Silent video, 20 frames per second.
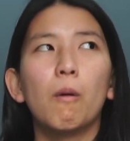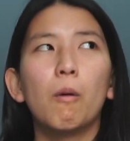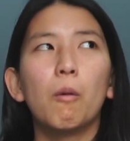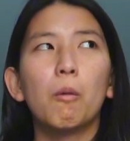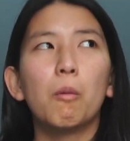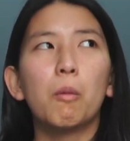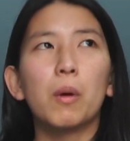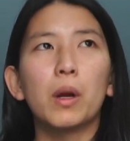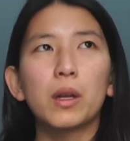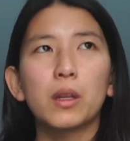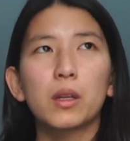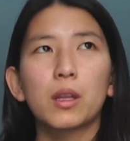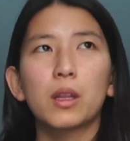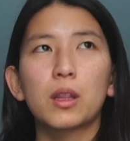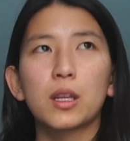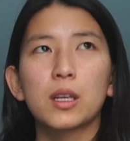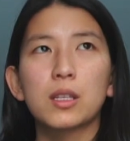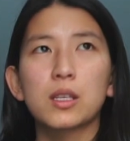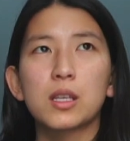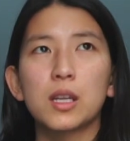One of the
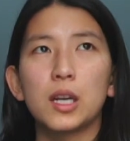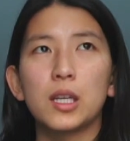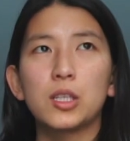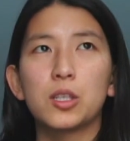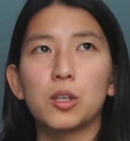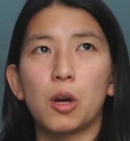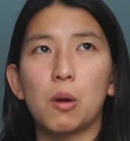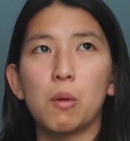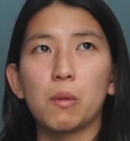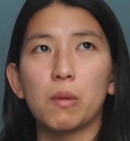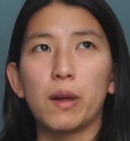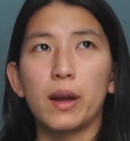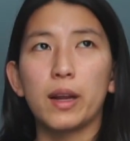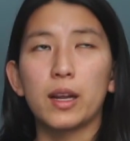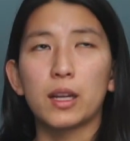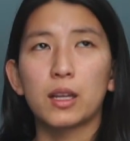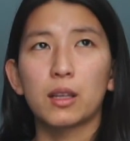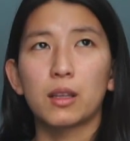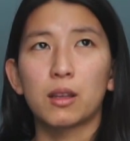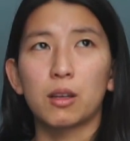things that I don't
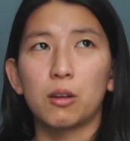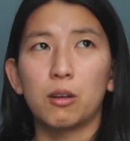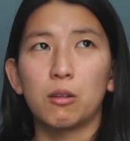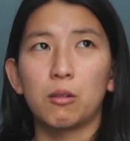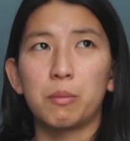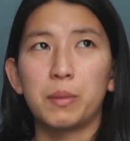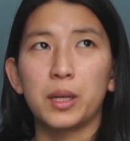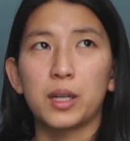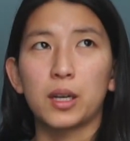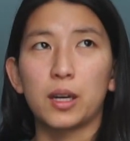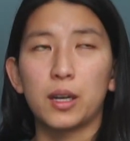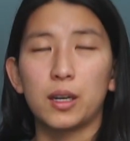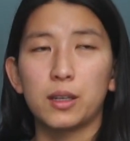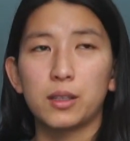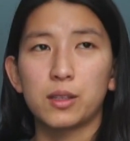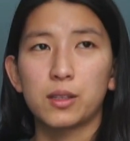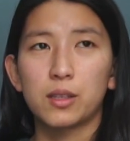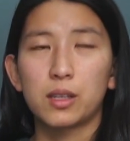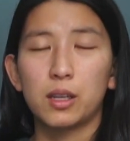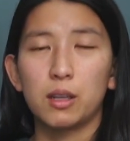like though,
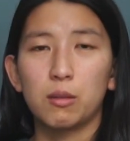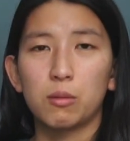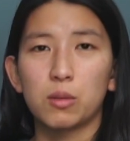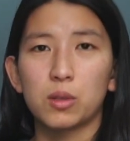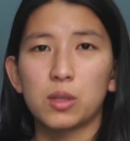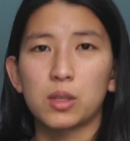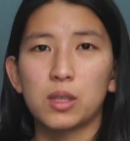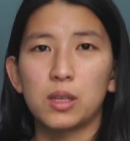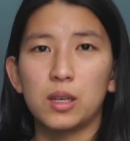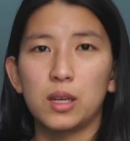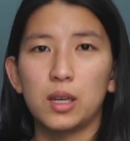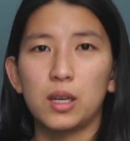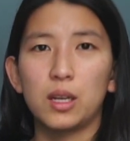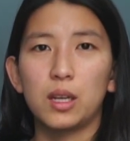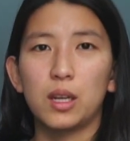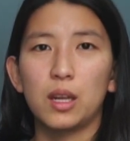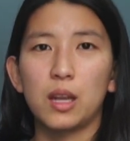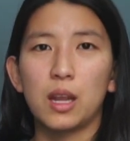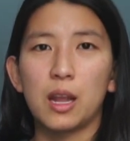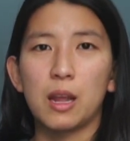because it was
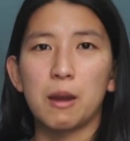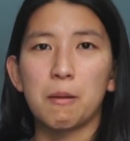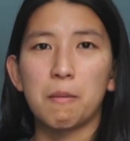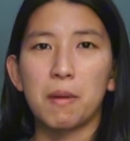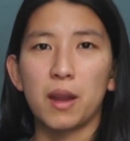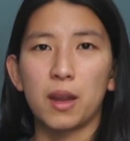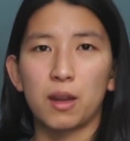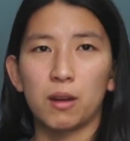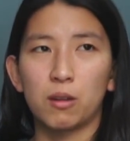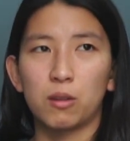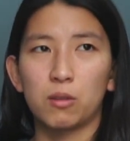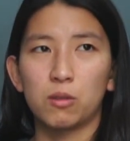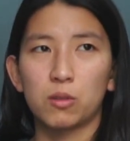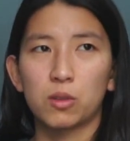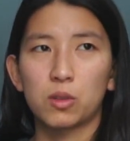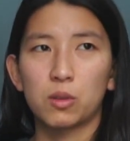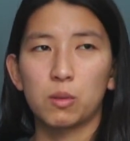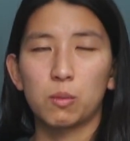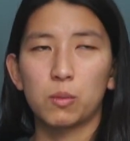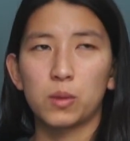knit in
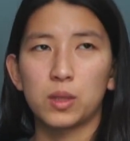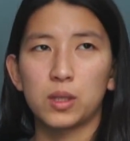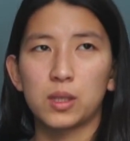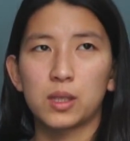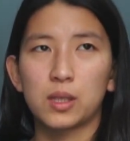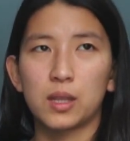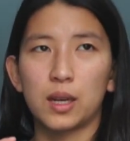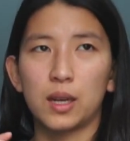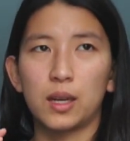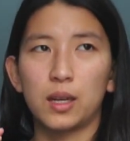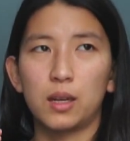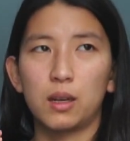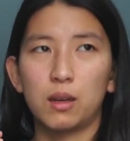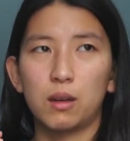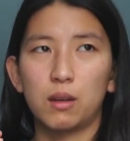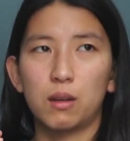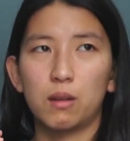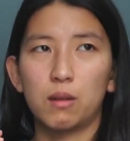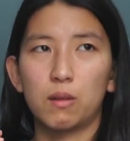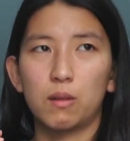panels, was
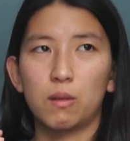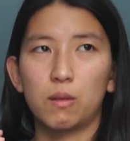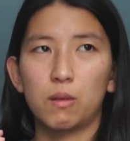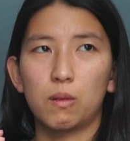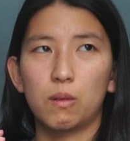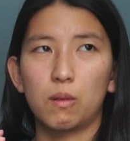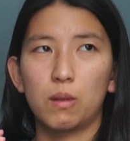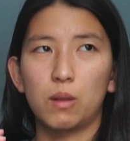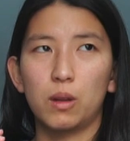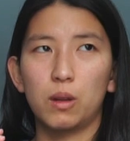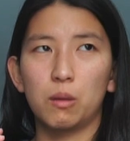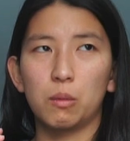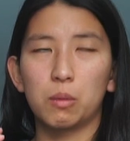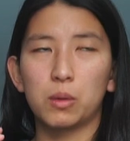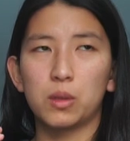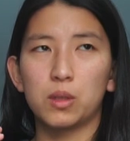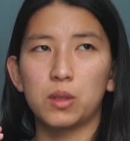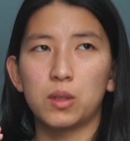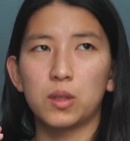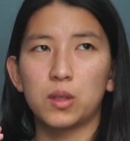that it
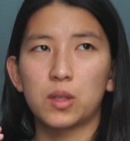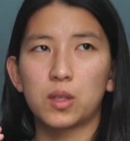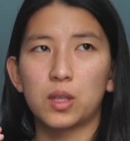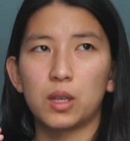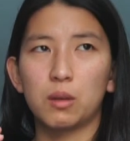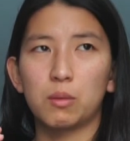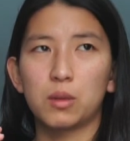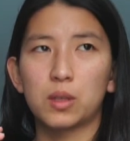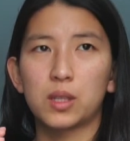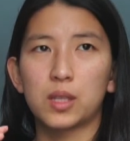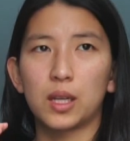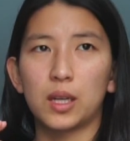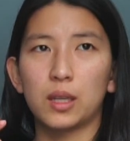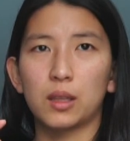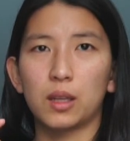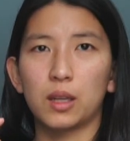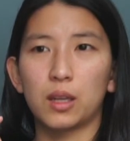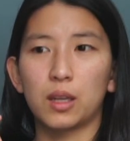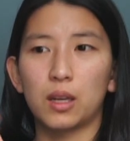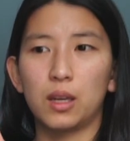would say
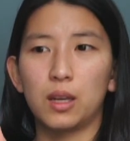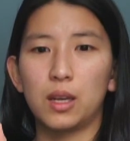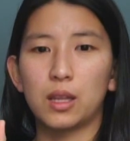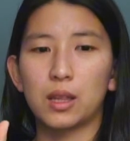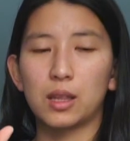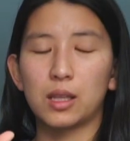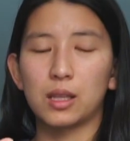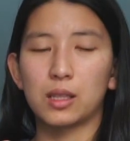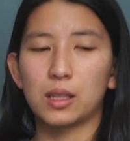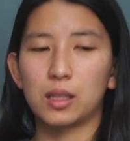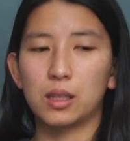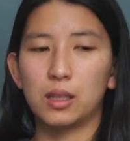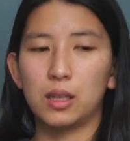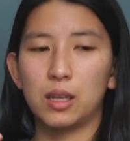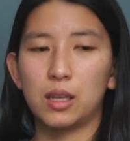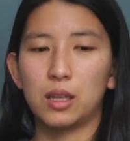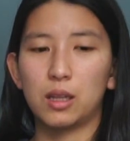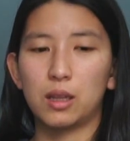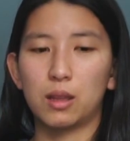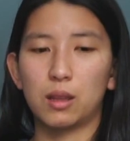like
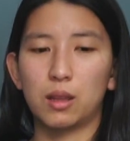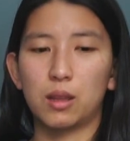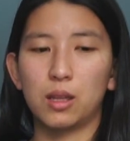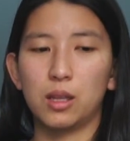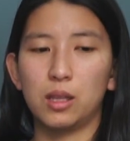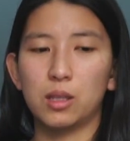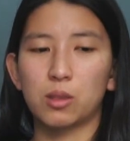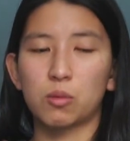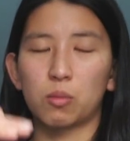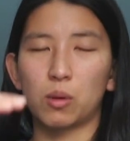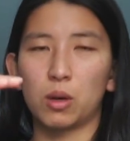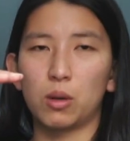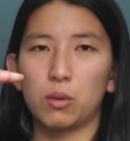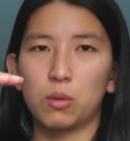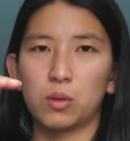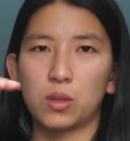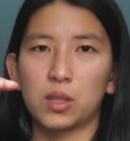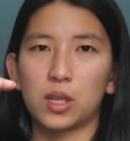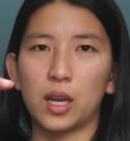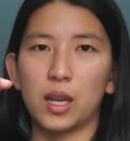knit these
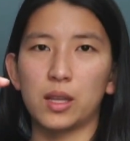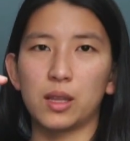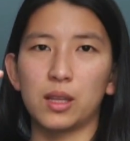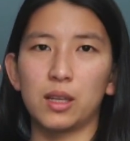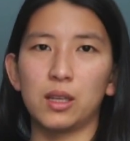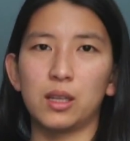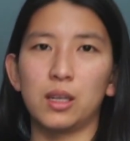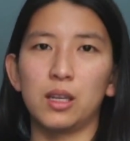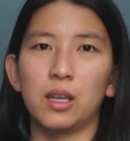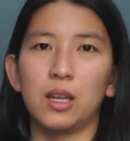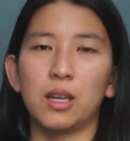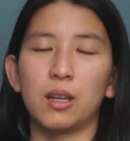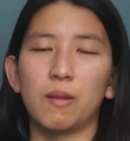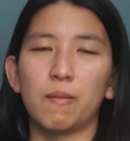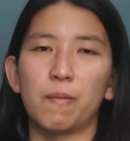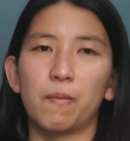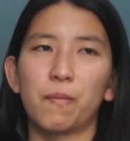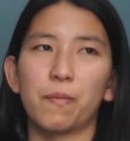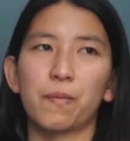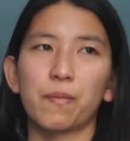rows and then knit
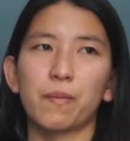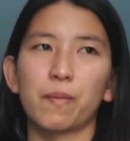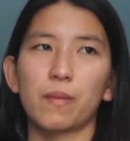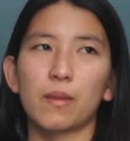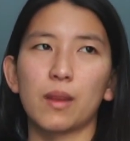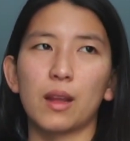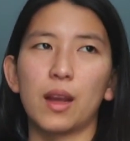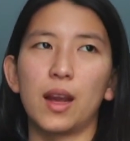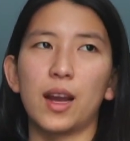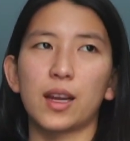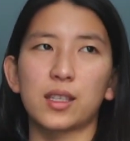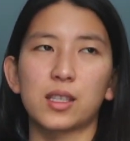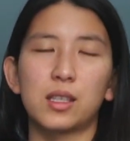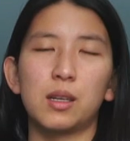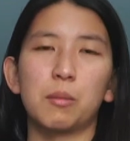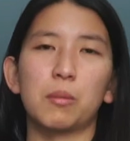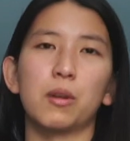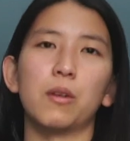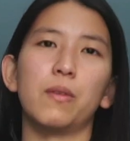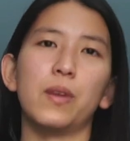X
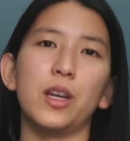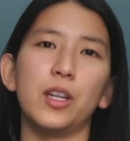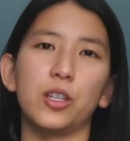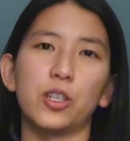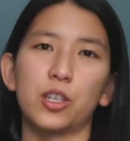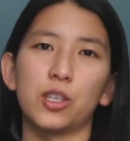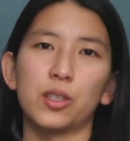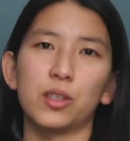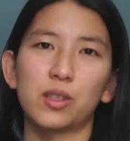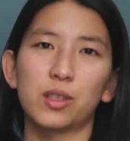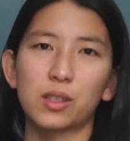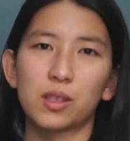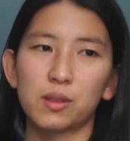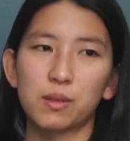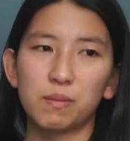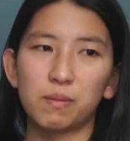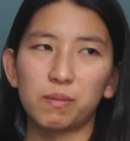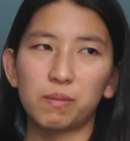number of inches